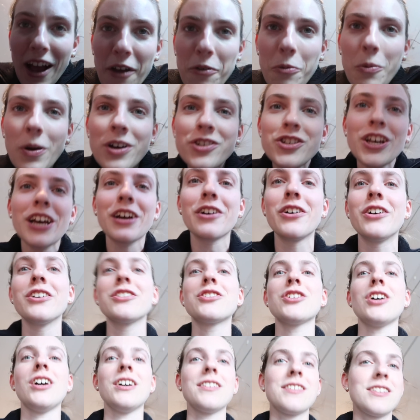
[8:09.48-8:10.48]
I wish I got a
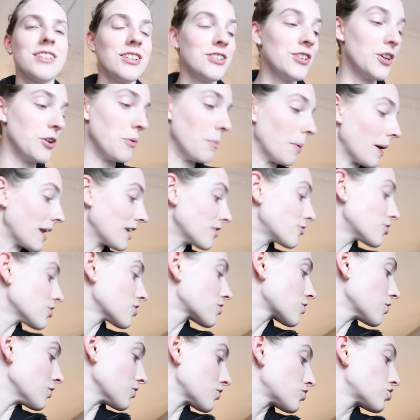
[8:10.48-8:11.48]
chance to do, but it
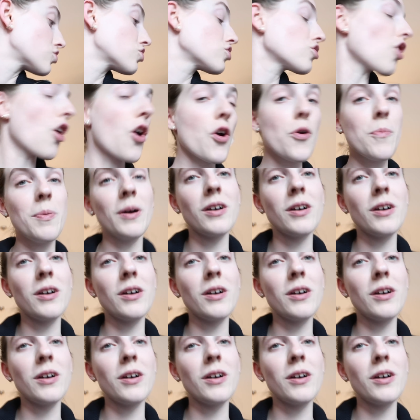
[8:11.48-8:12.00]
just got so